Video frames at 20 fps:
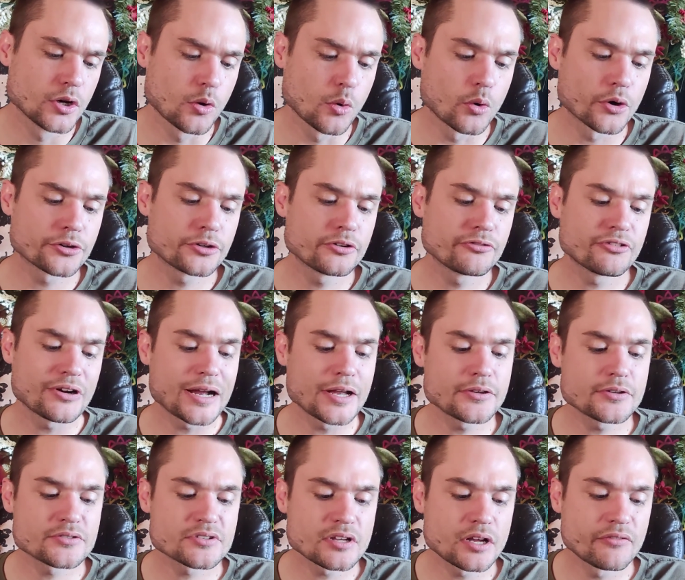Or do you
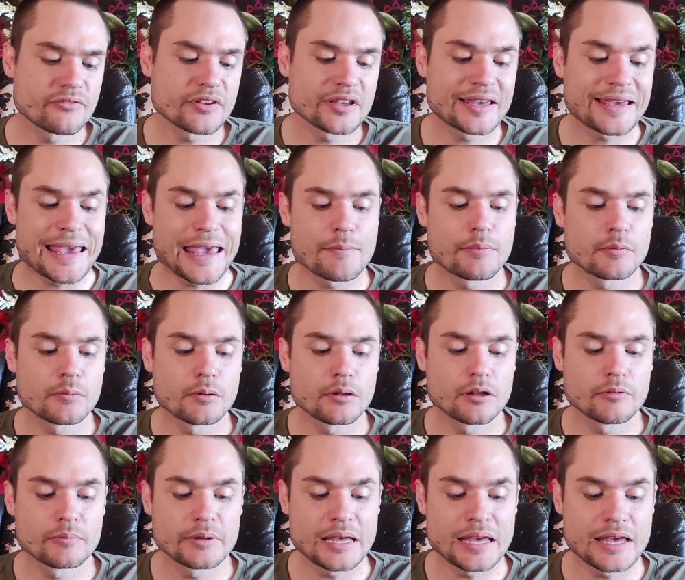find yourself
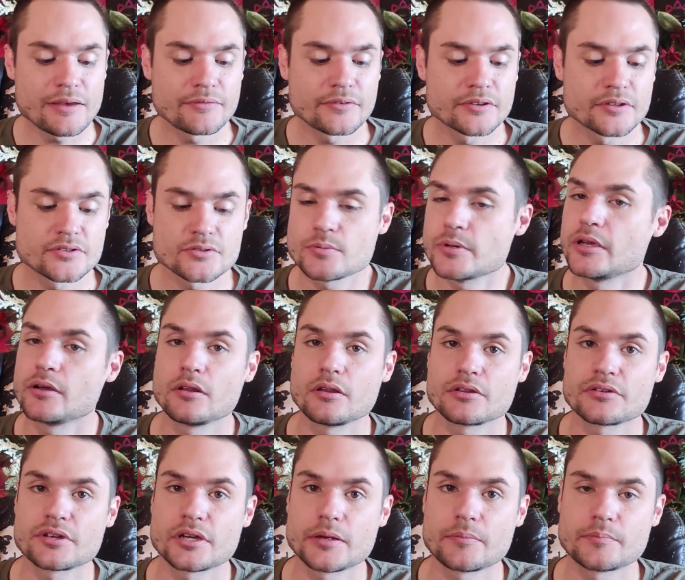incapable of behaving this way all
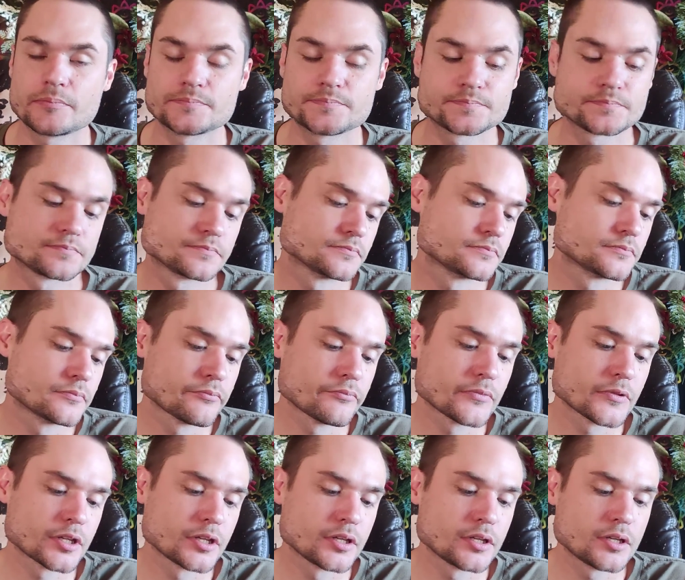the time?
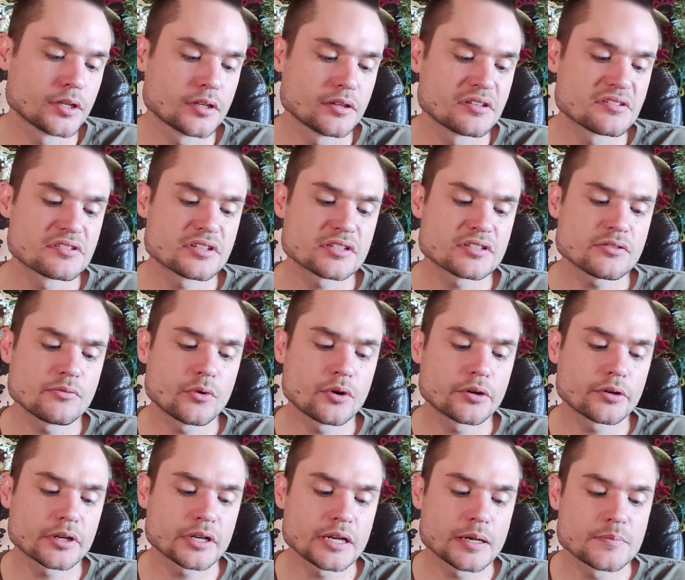The Six of
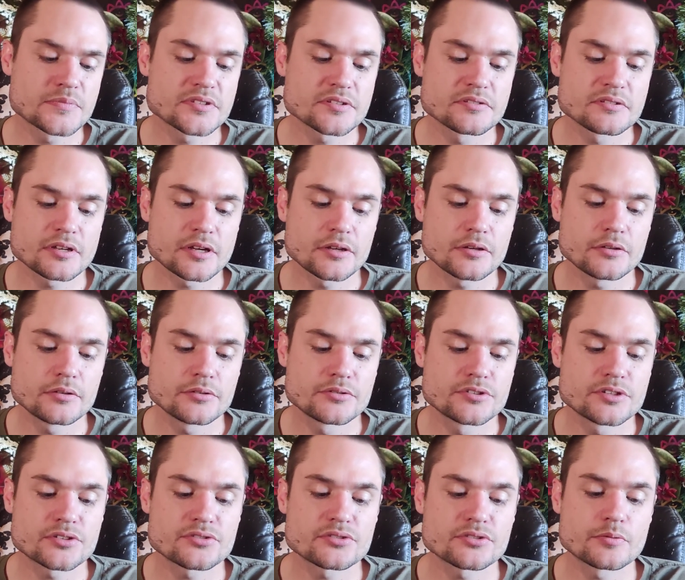Water comes to tell you
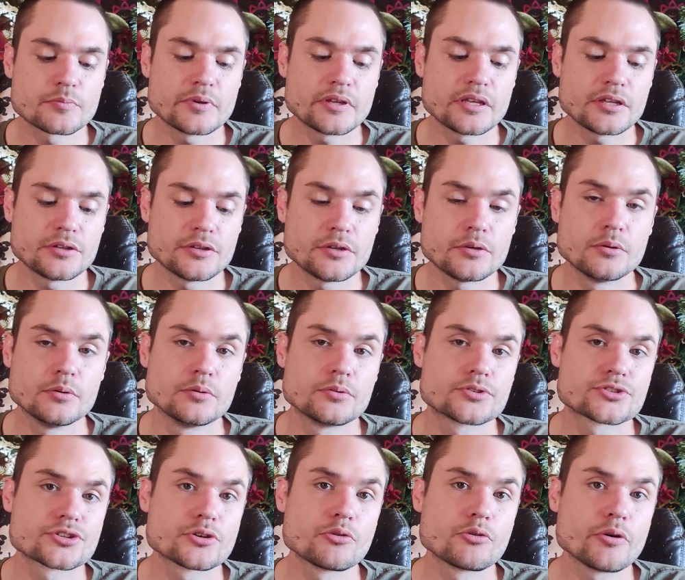just to be you.
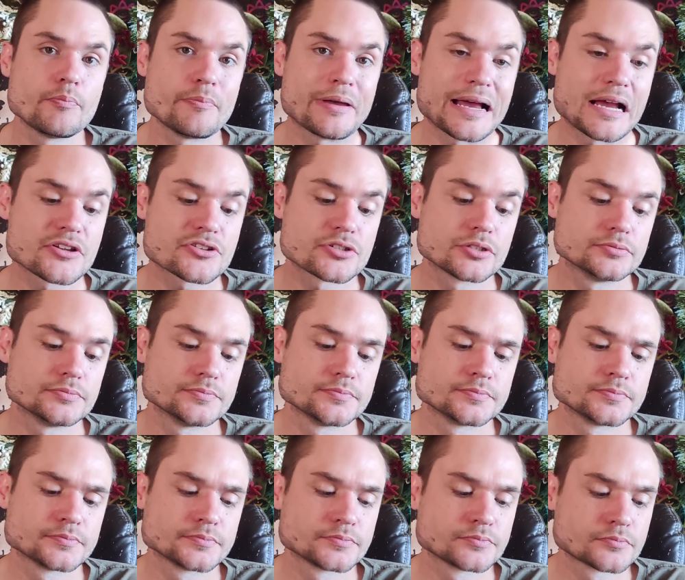Show compassion.
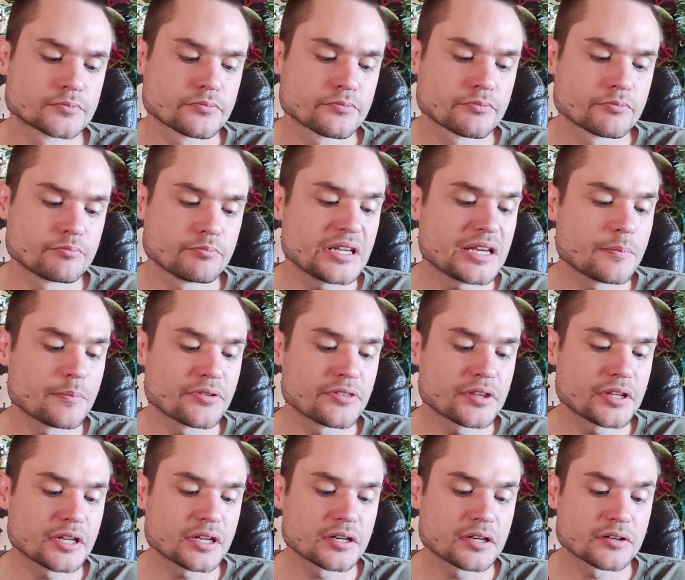Be
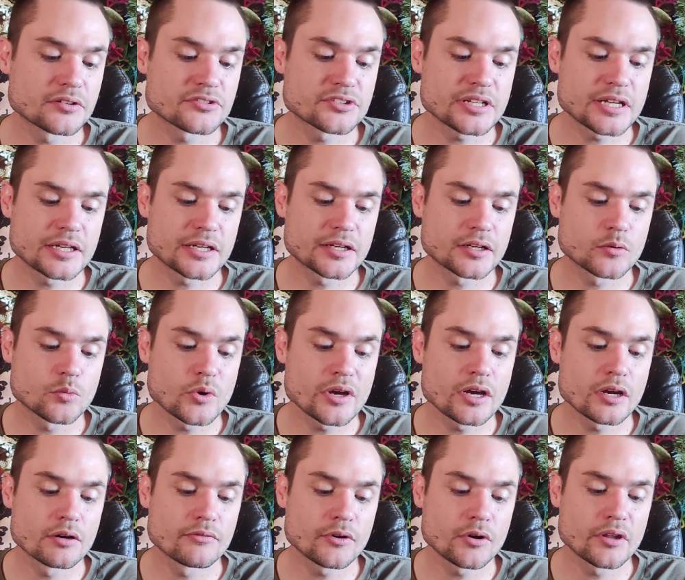empathetic and understanding and
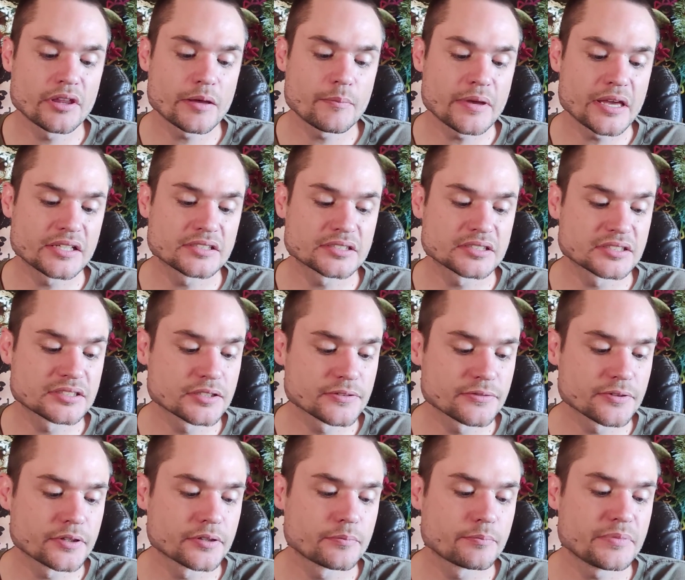aware of all that makes us
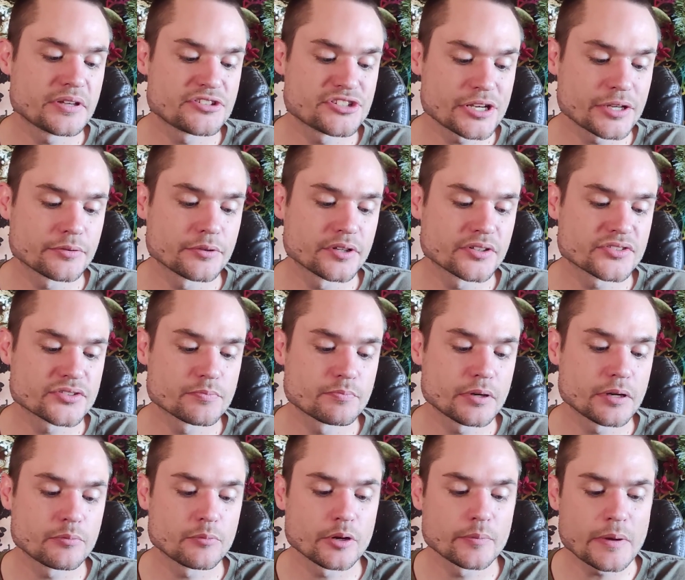different. Be generous,
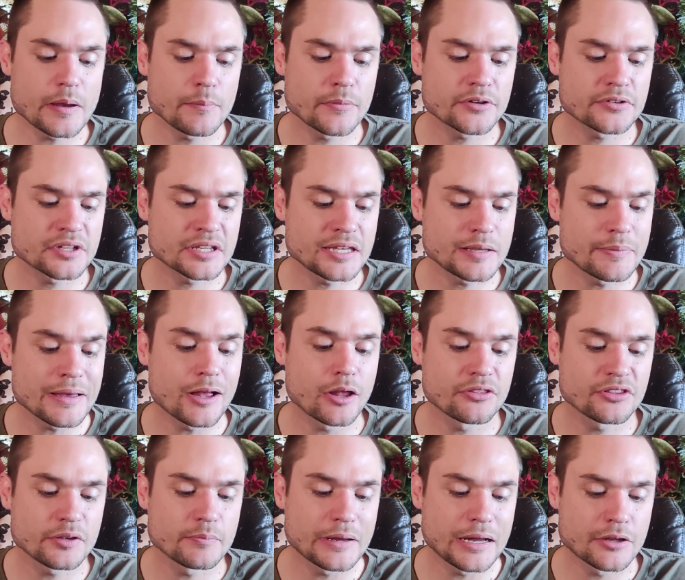but remember to keep
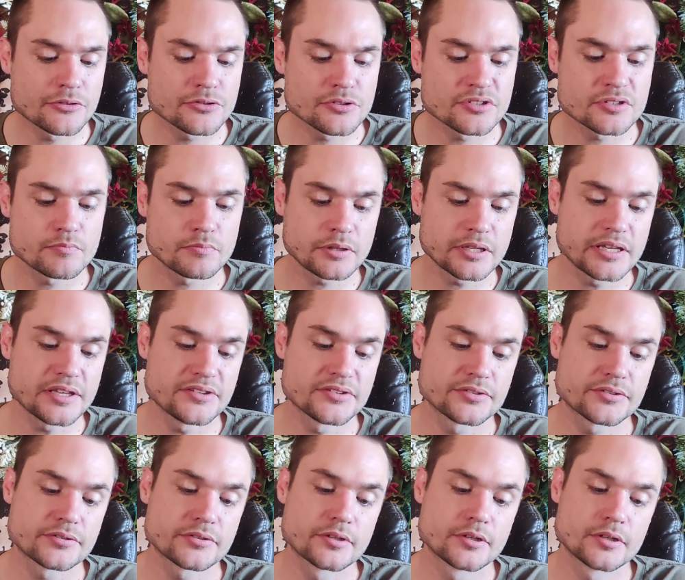healthy boundaries in
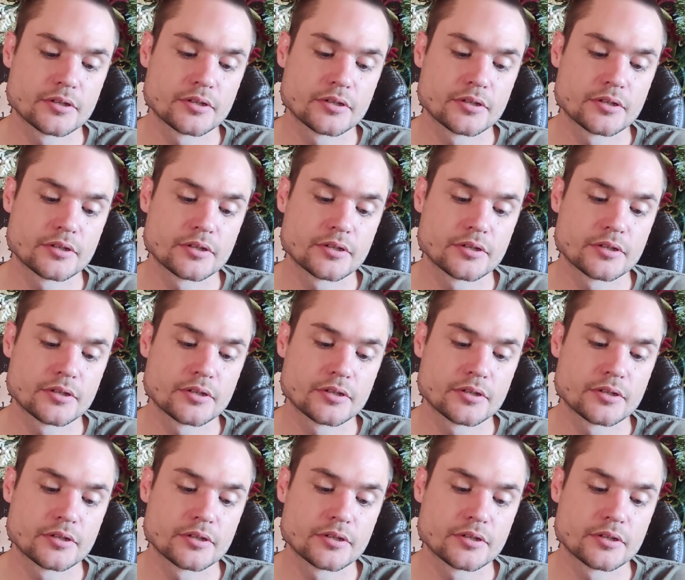place.